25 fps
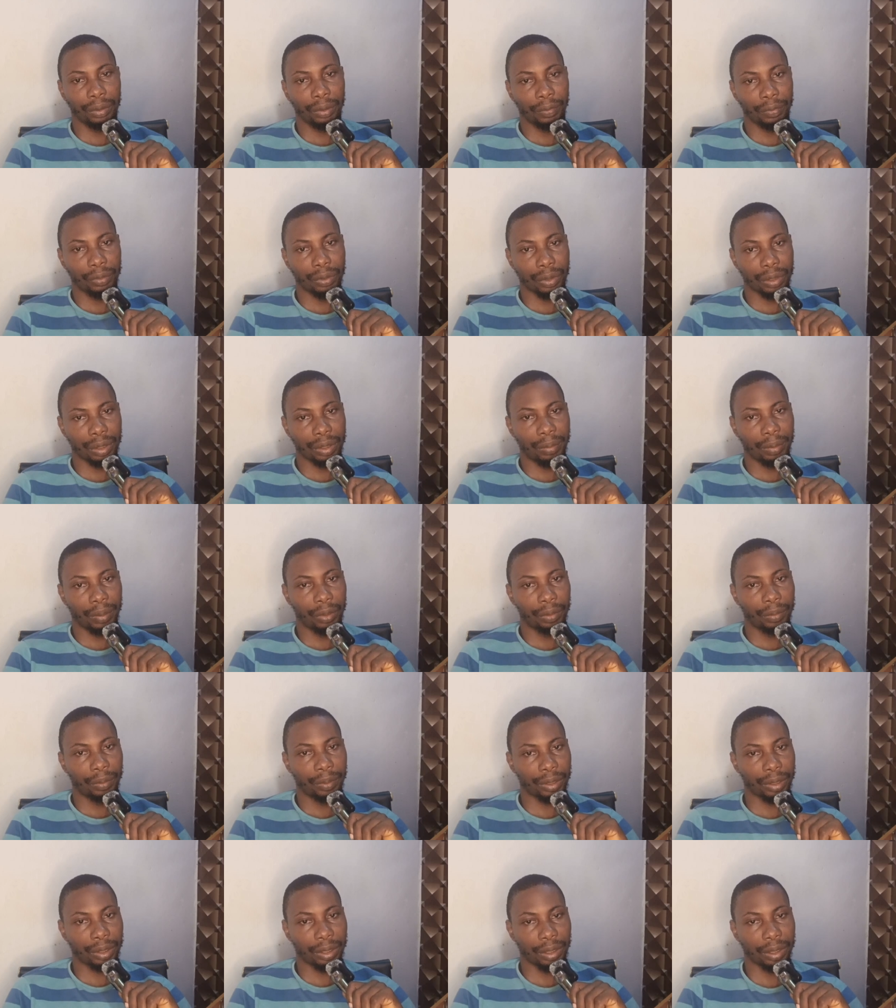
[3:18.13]
enough to steal
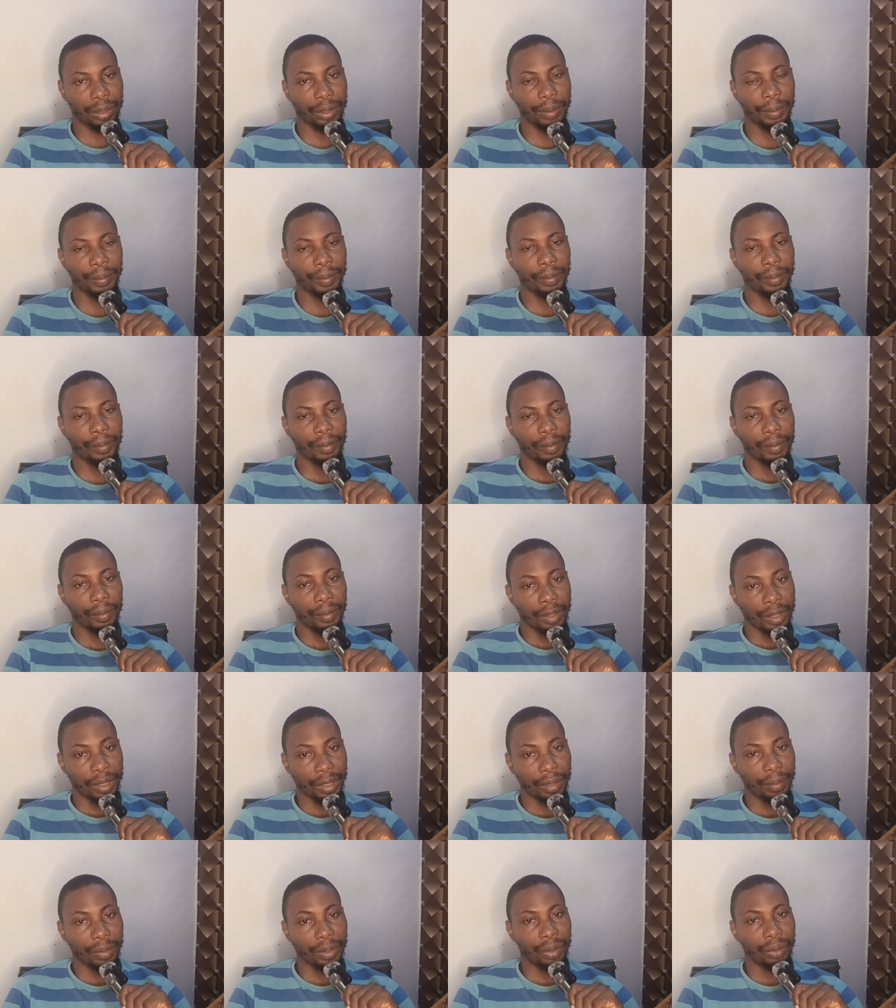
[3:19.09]
ballot boxes?
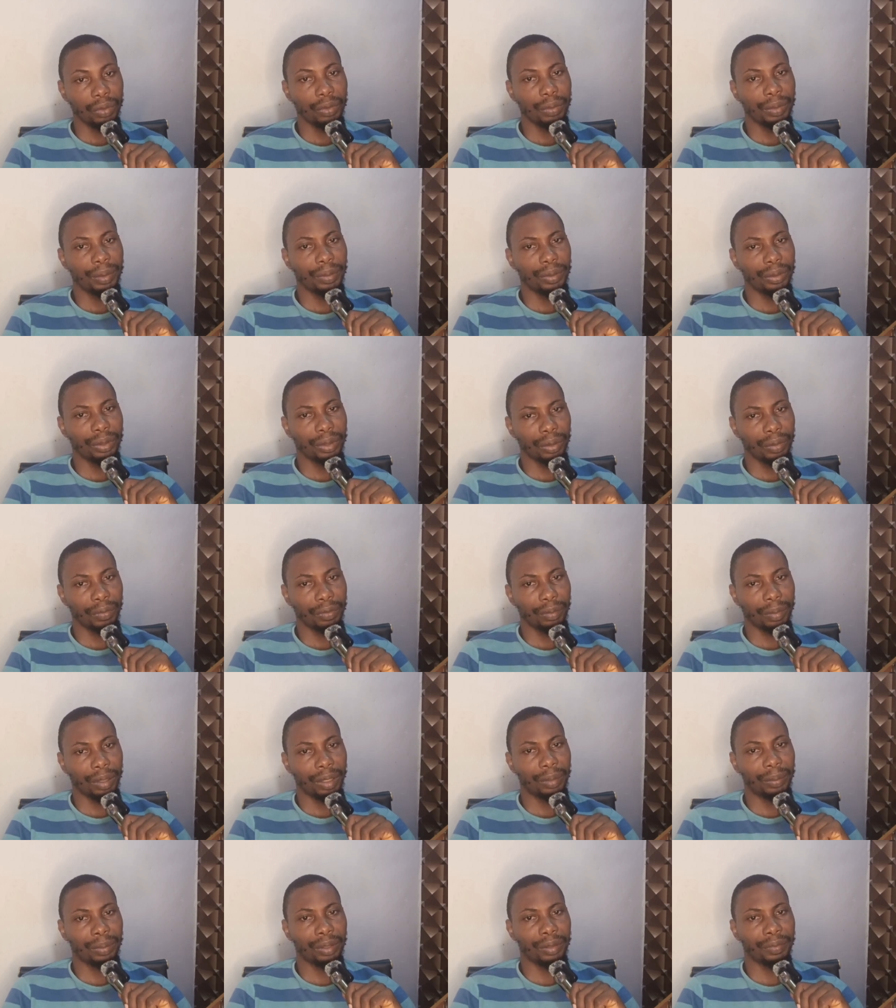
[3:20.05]
Tell me who would be bold enough to
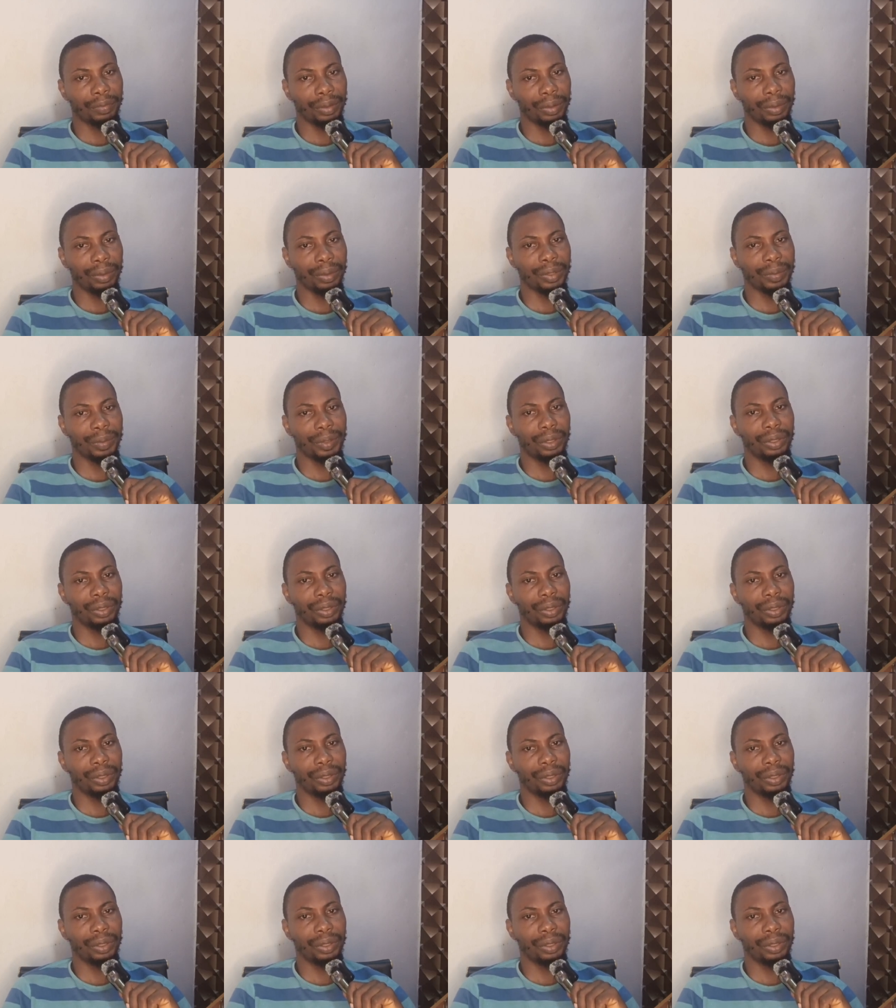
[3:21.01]
manipulate figures?